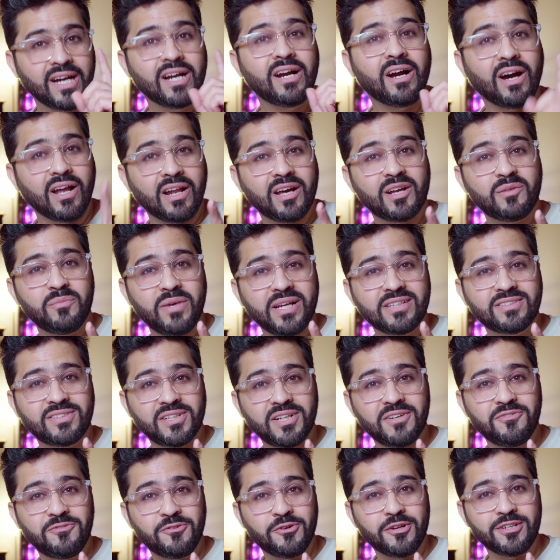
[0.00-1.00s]
color makes a
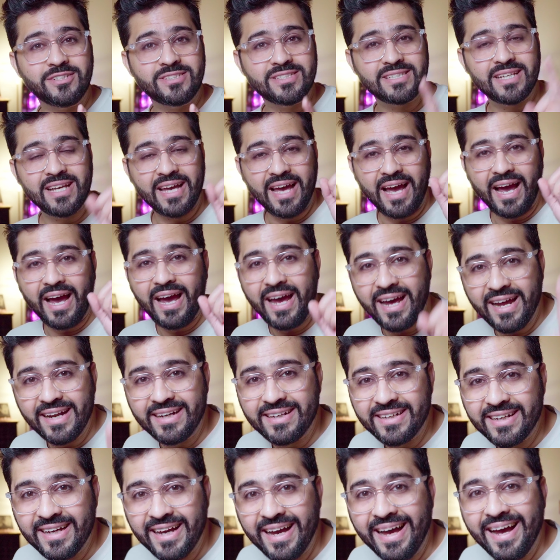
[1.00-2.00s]
difference,
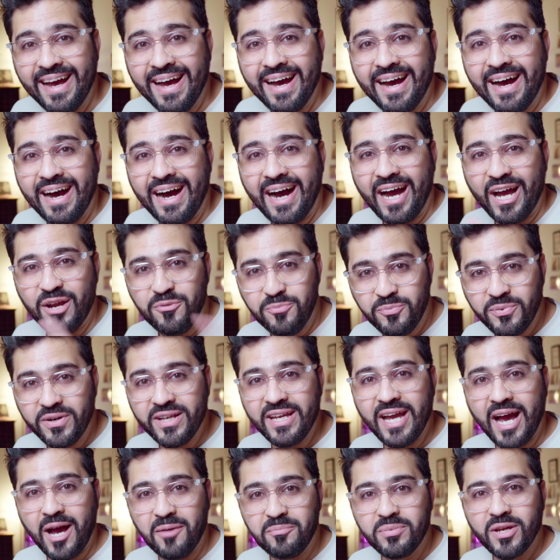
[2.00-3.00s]
and I'm
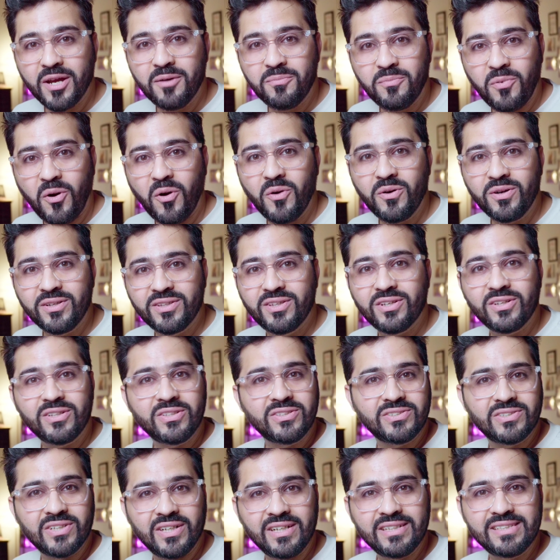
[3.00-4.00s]
pretty happy about the
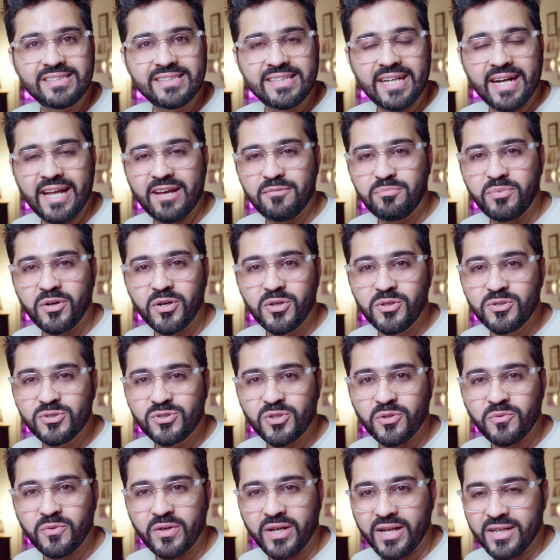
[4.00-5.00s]
results that I
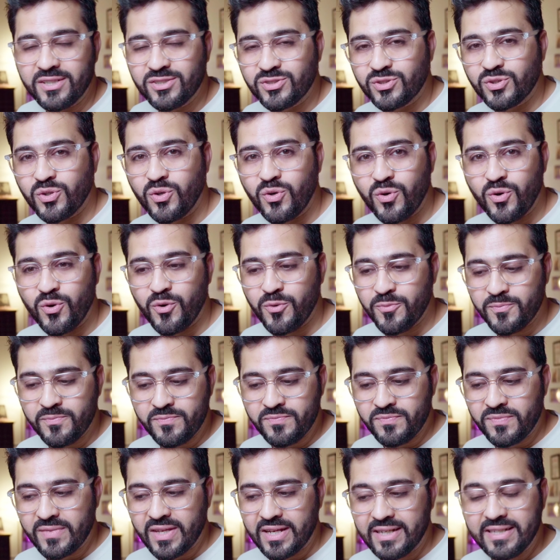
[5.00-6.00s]
produced over here. So
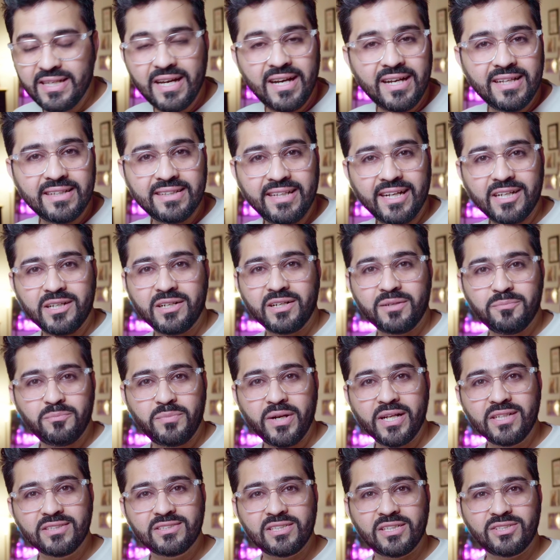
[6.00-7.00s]
yeah, that
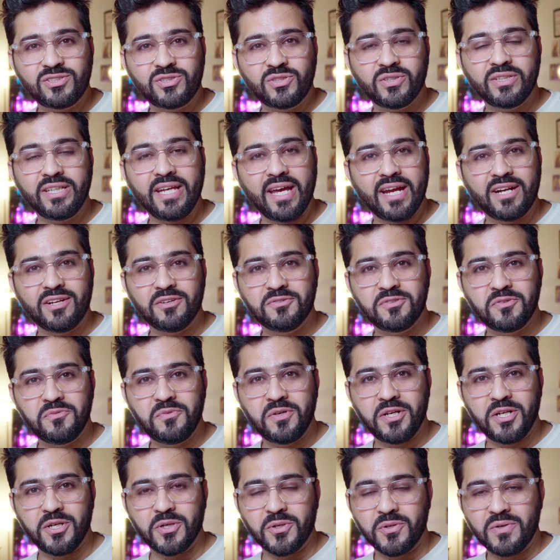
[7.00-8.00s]
brings us to the end of the
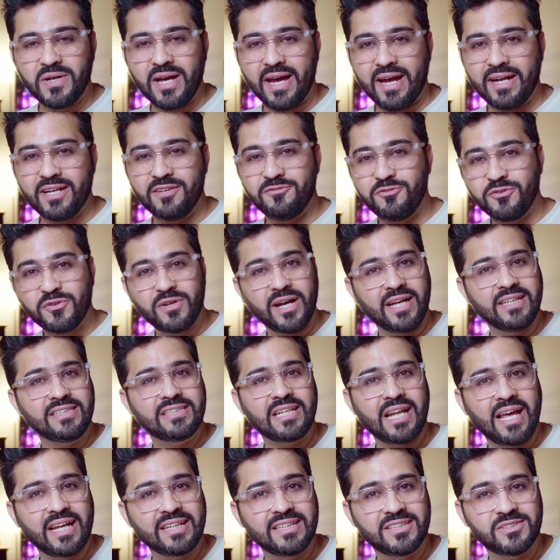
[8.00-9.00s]
video, and if you
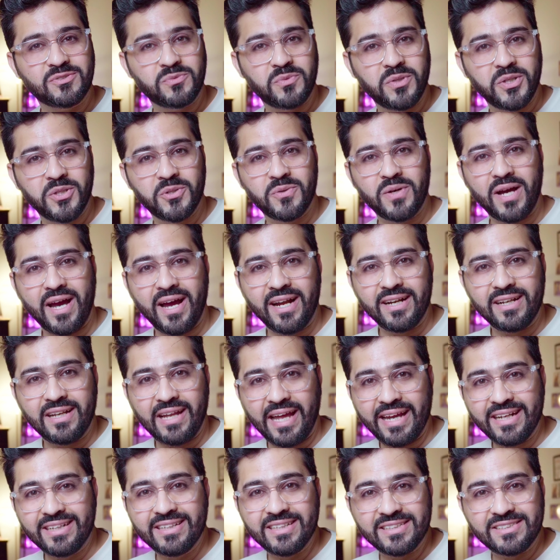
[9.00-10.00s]
guys like this video and
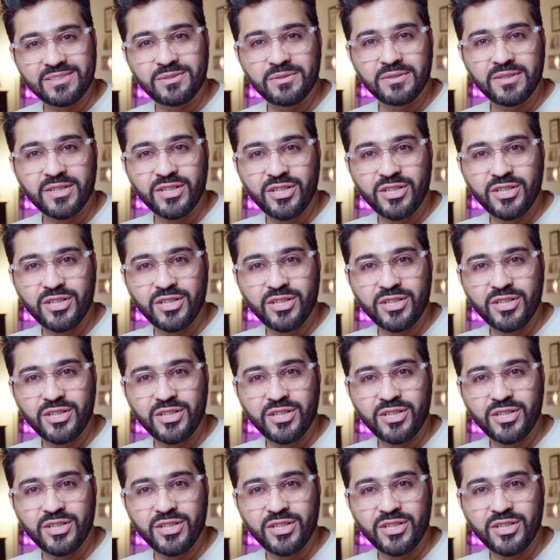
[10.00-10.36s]
like this